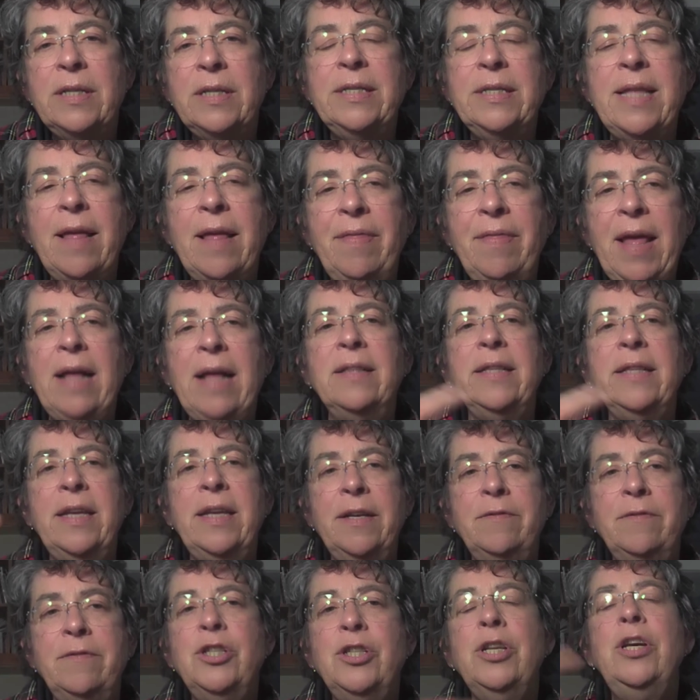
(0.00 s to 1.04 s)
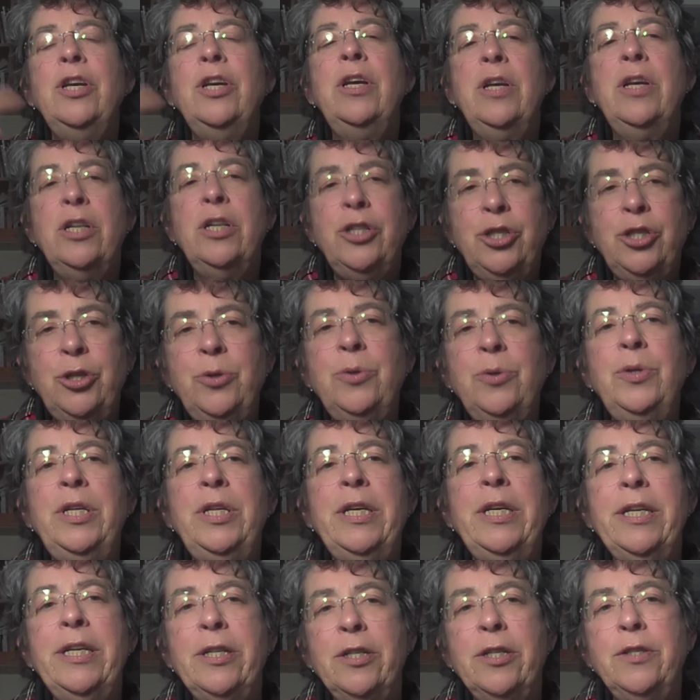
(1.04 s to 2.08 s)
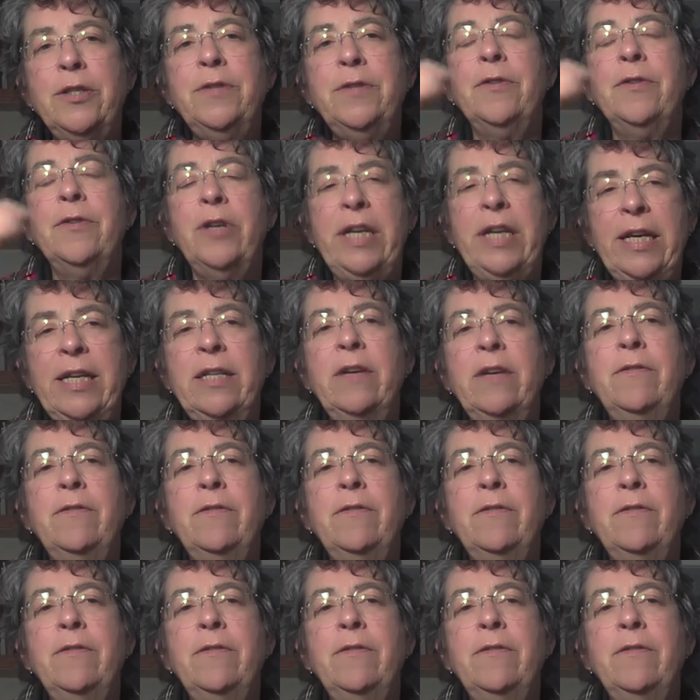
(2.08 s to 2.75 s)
Because then that leaves two years for